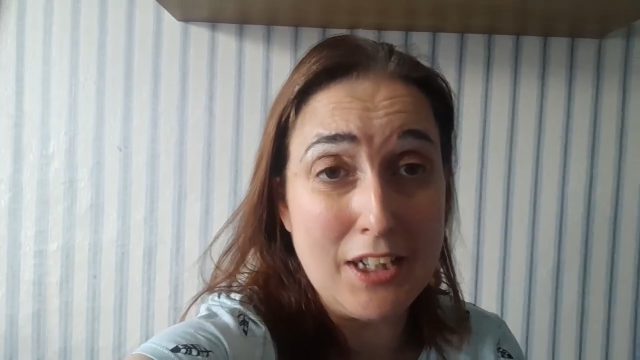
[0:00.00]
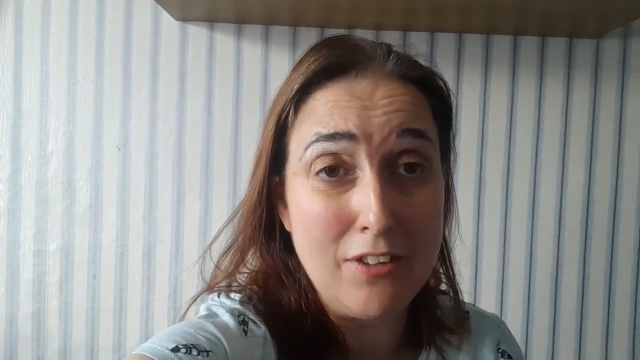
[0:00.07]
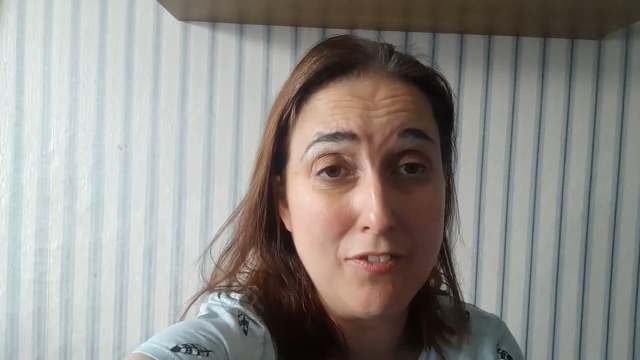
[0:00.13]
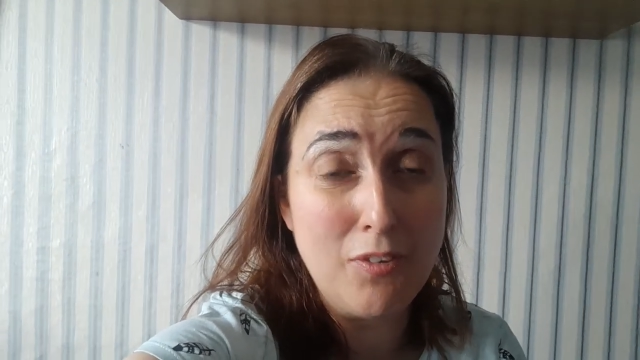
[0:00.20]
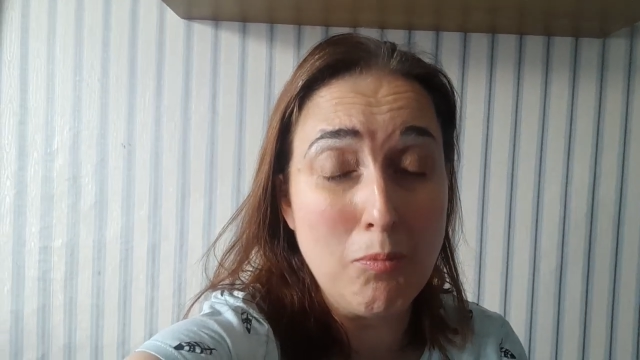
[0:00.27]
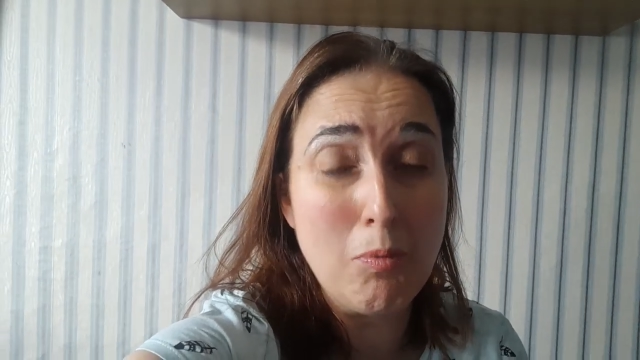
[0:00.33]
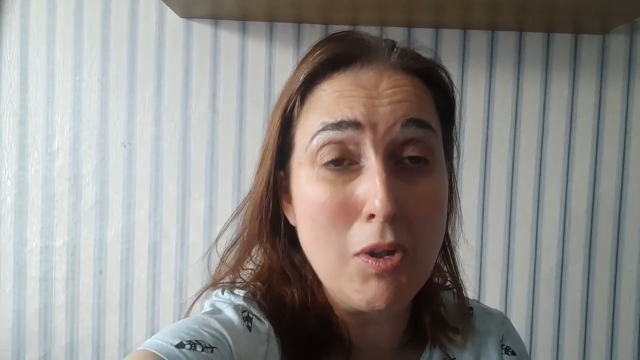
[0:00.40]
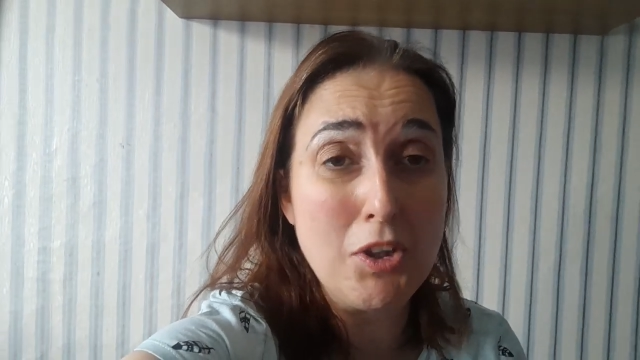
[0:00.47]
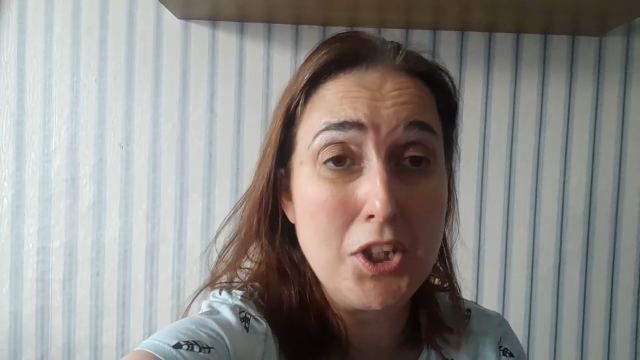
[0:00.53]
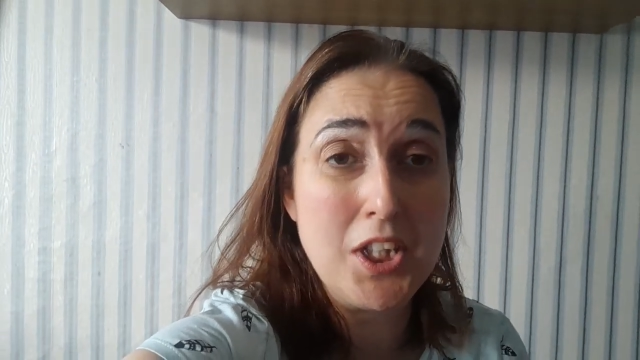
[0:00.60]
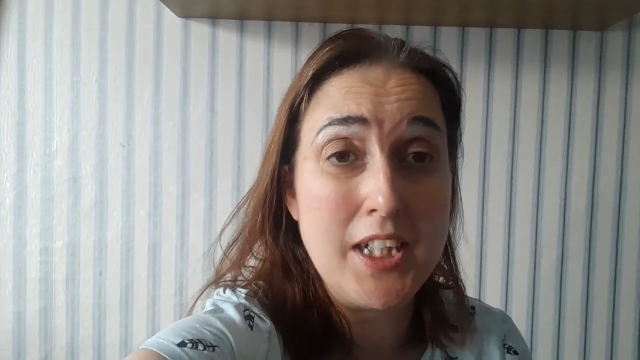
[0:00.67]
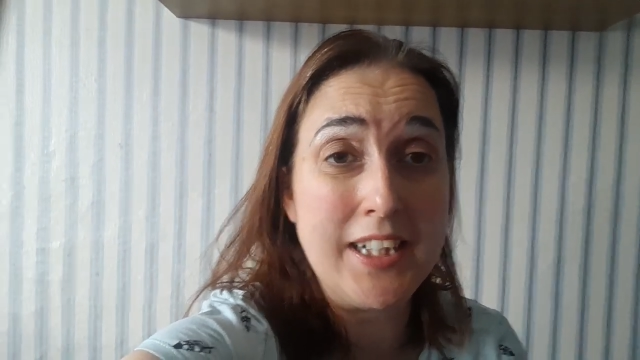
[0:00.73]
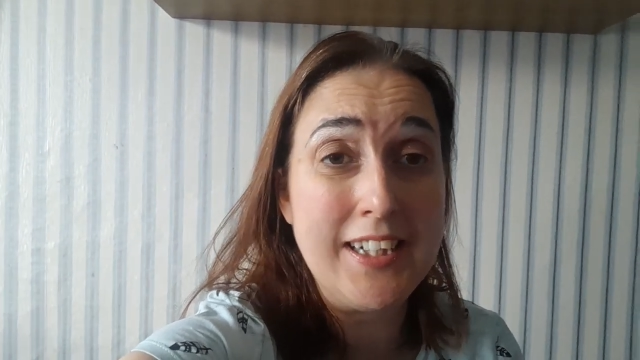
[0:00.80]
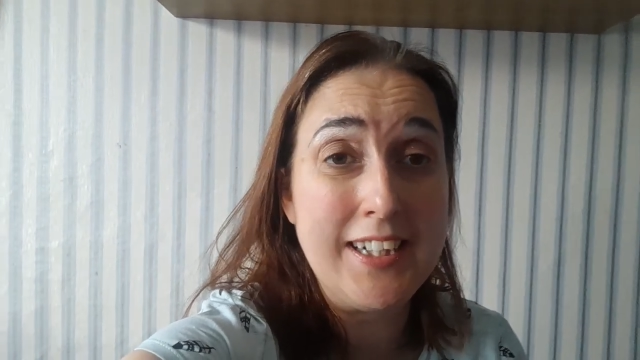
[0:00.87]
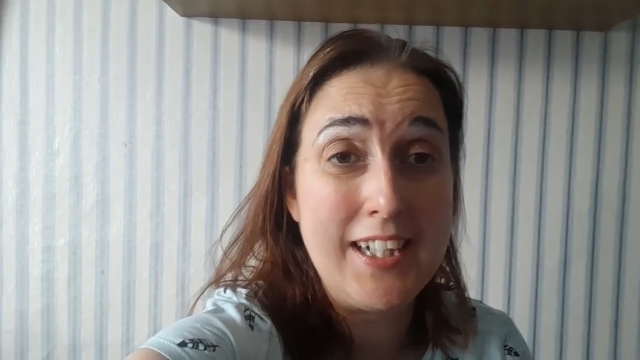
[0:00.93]
you for
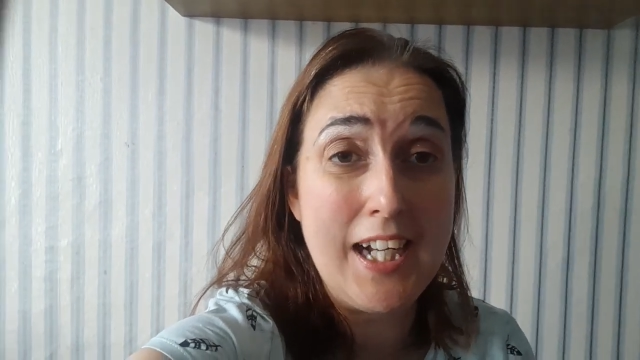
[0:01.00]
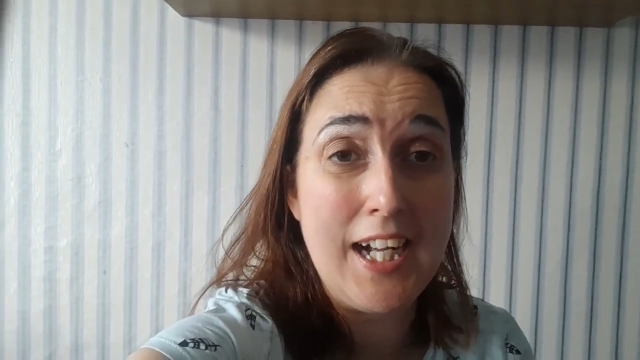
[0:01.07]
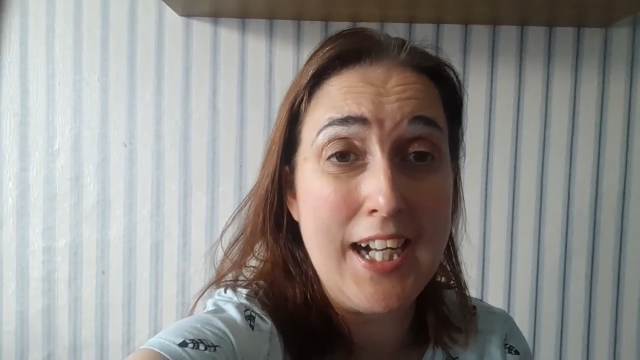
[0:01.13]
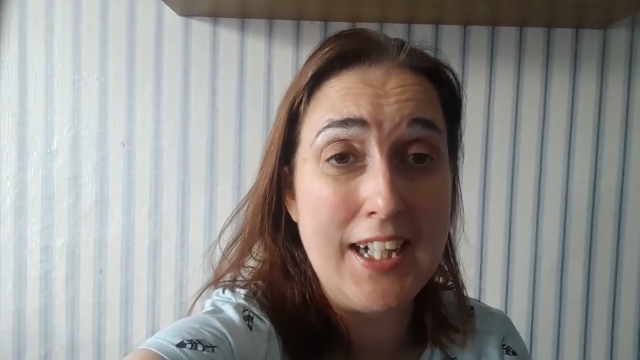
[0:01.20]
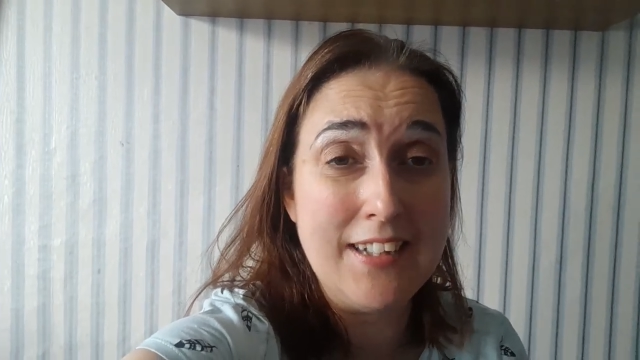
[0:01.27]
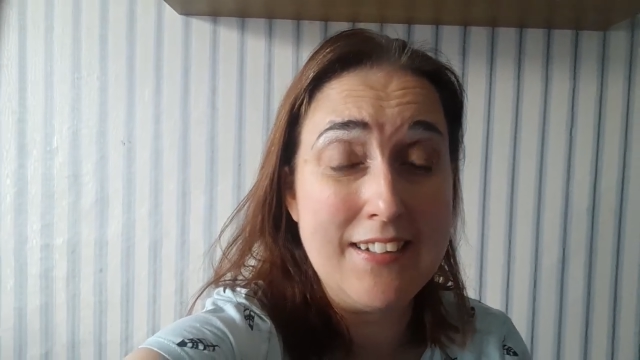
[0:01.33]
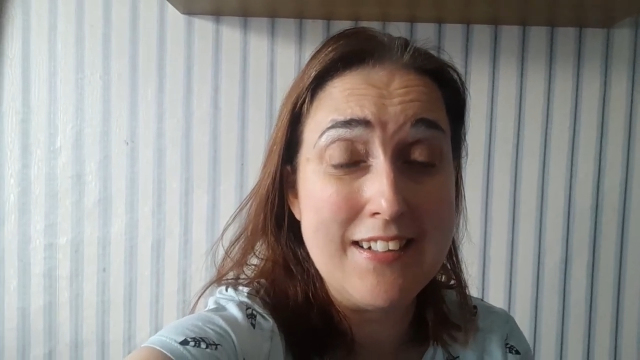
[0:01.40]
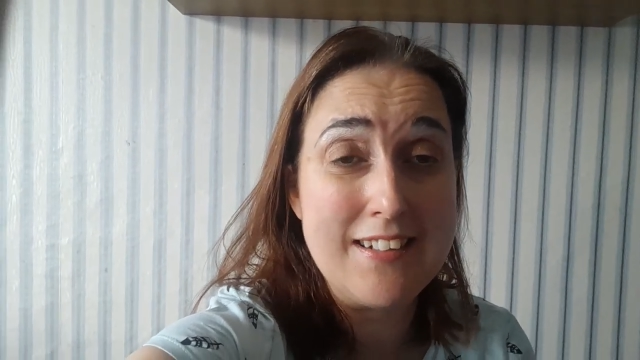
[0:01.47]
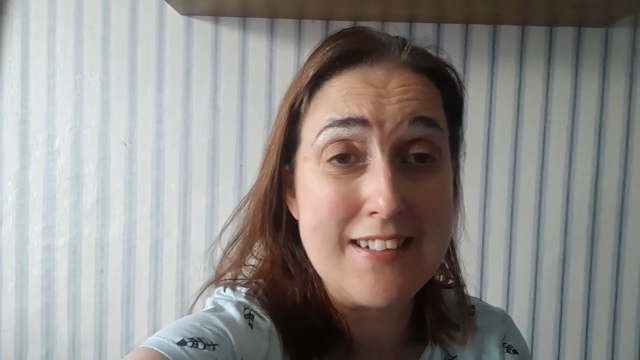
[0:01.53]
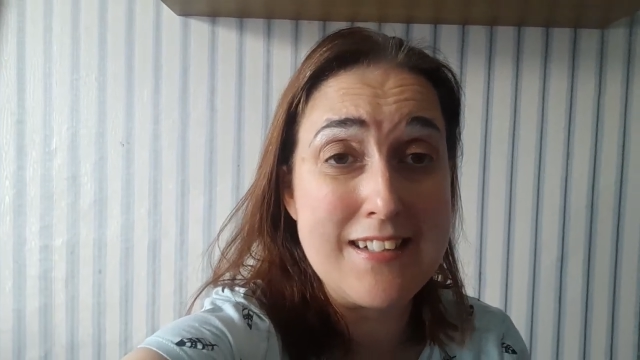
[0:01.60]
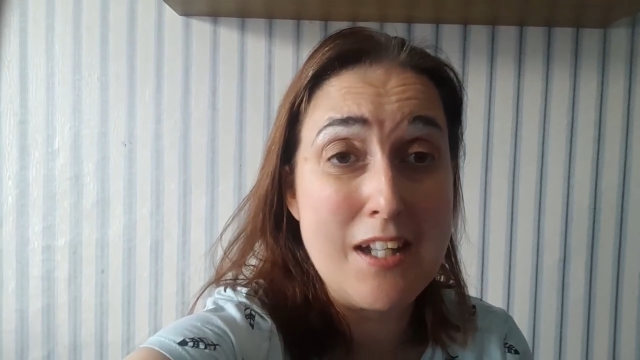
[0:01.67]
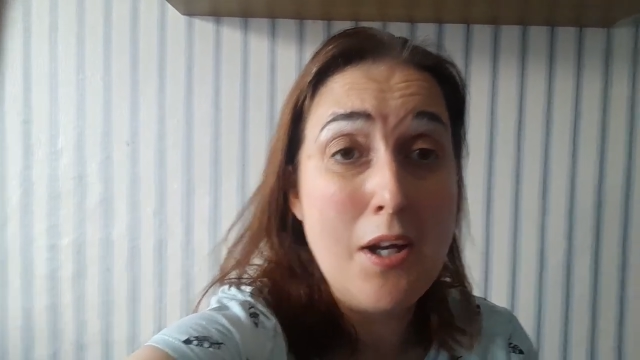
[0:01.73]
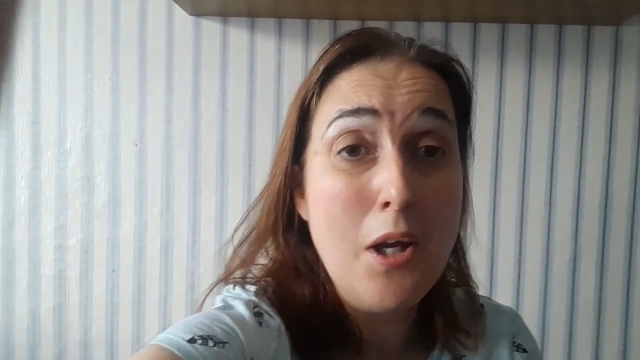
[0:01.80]
watching and